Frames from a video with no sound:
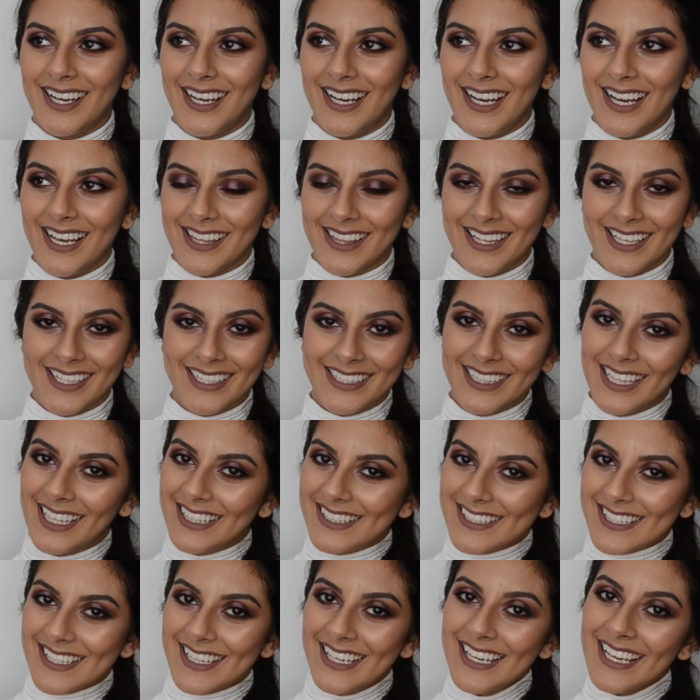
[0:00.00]
I think
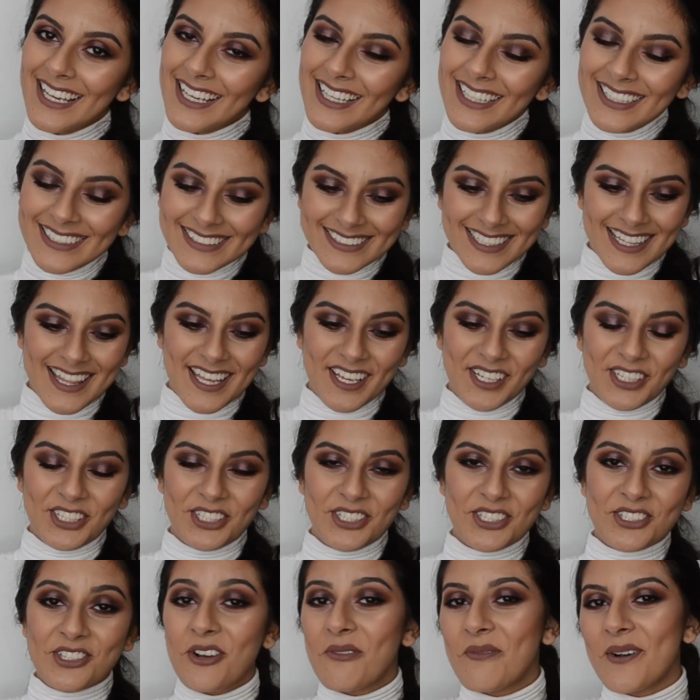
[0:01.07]
that's it. Thank you
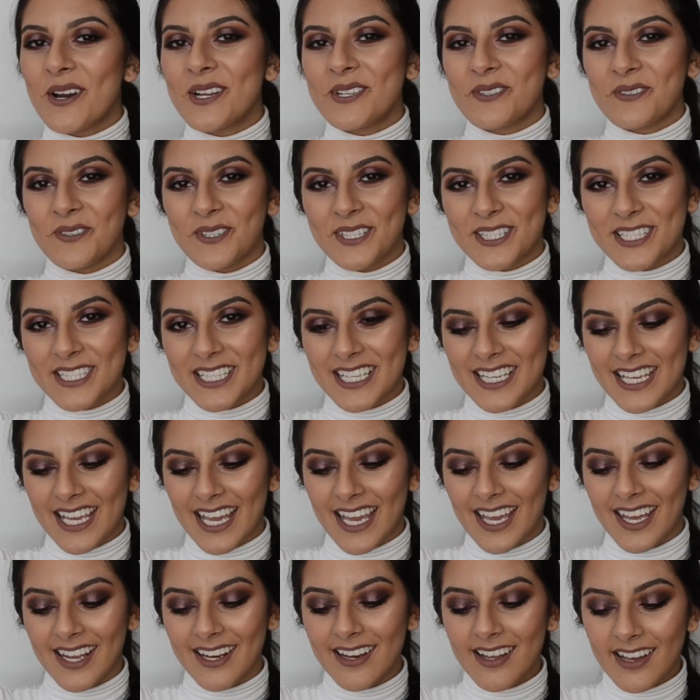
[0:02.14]
so much once
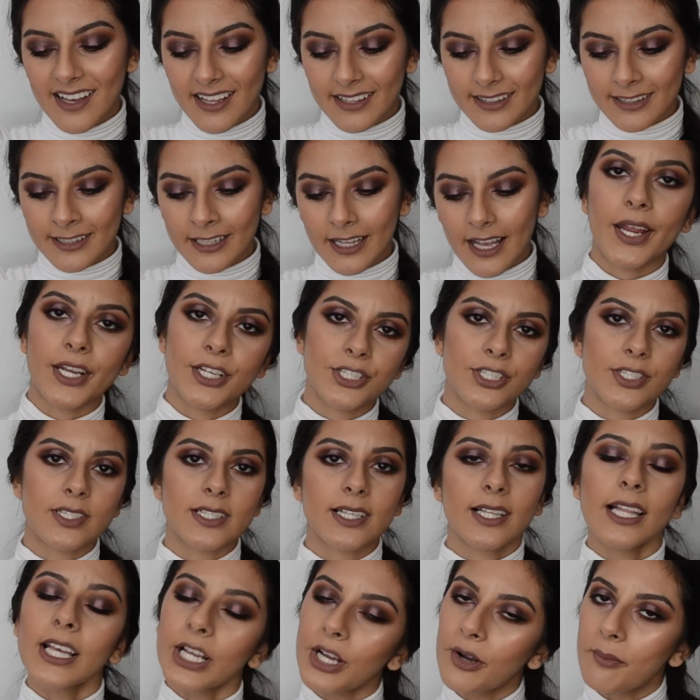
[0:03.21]
again. And just
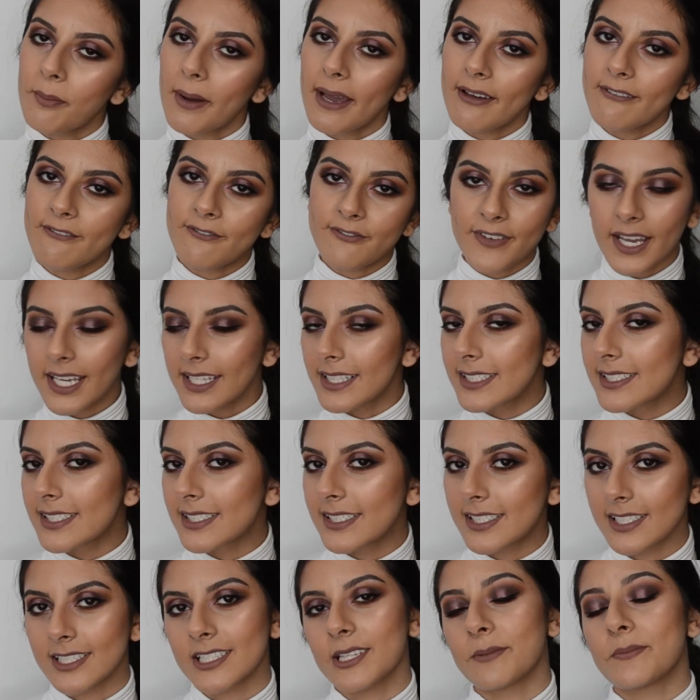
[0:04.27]
click on my face
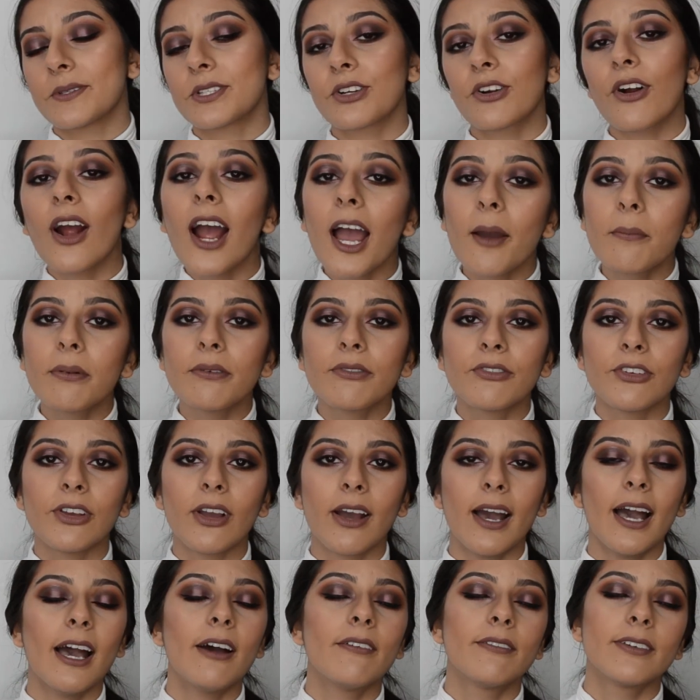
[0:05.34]
to subscribe if you
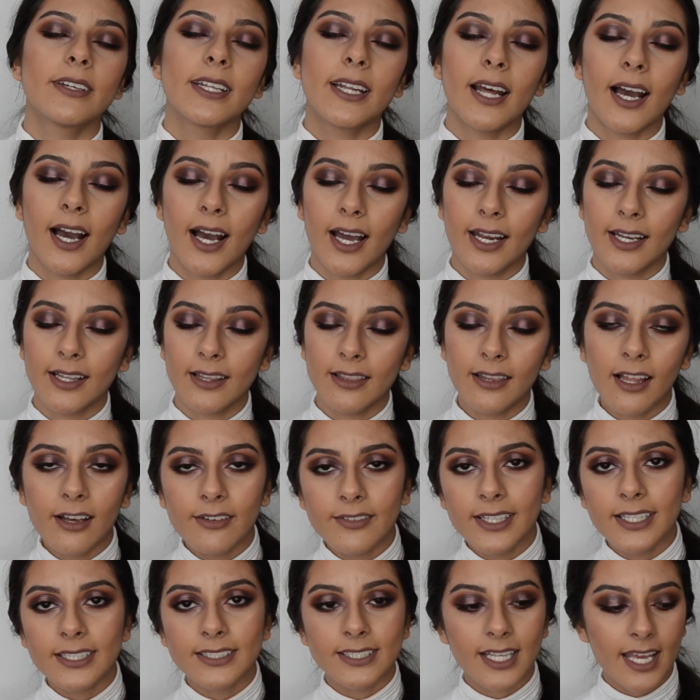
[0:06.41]
haven't. I'd love
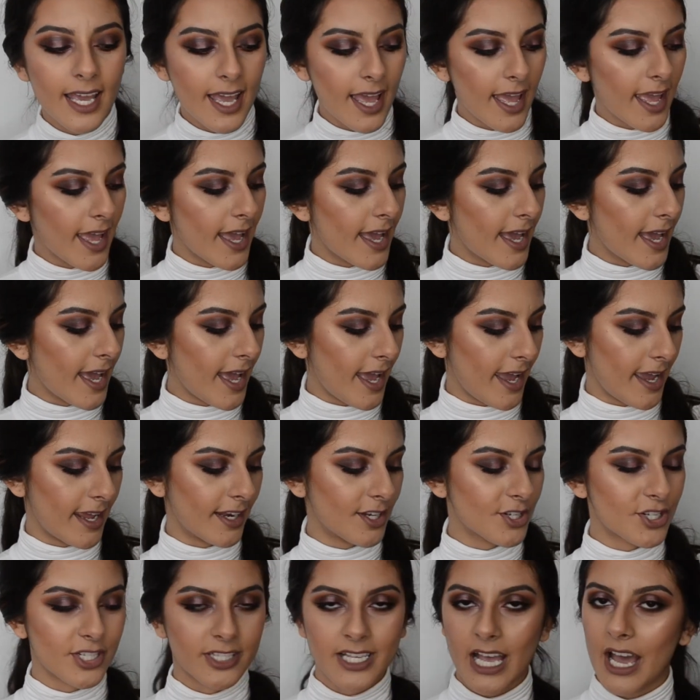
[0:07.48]
it. And
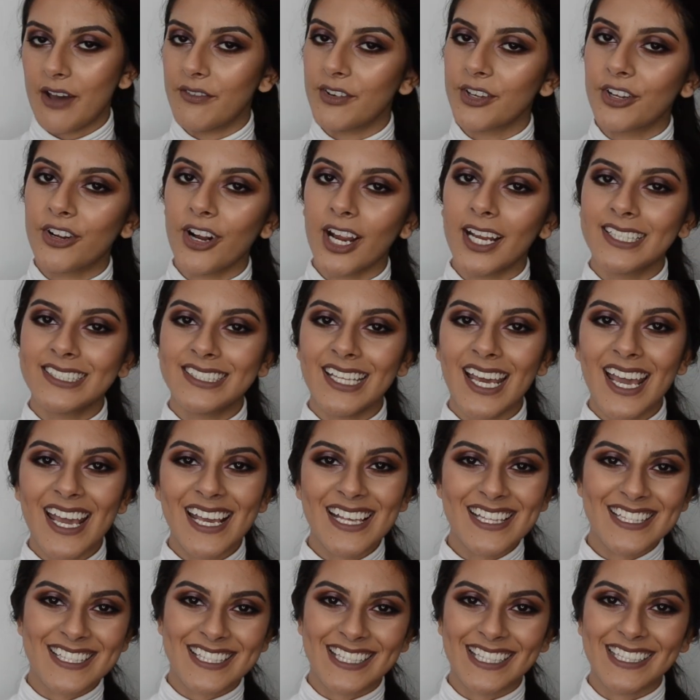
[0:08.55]
just have a great
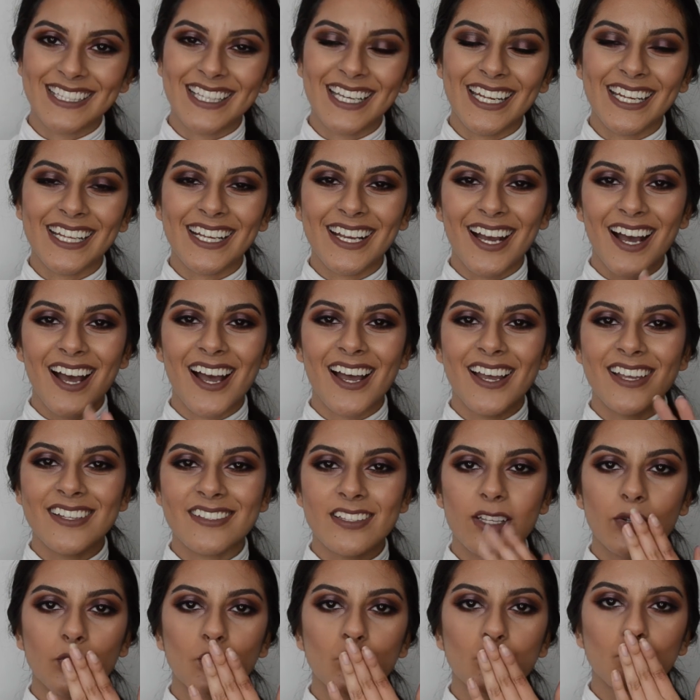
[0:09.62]
day. See you later, guys.
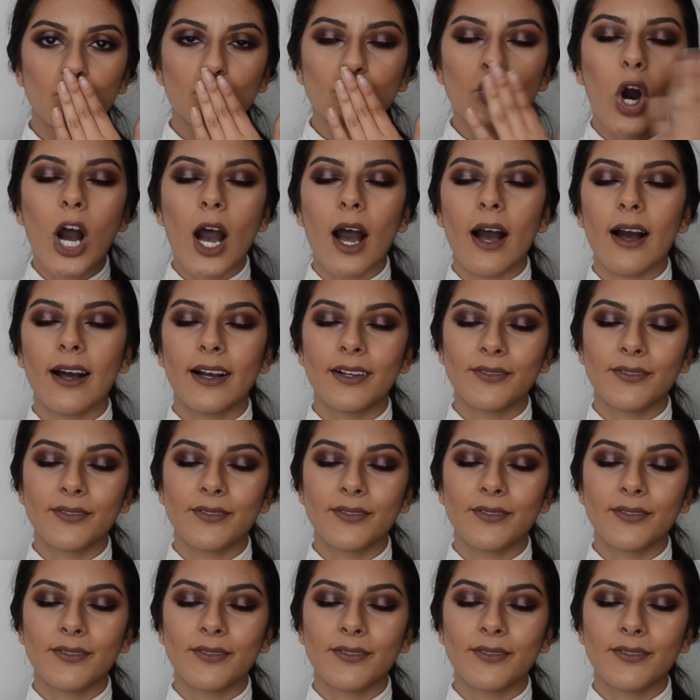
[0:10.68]
Mwah.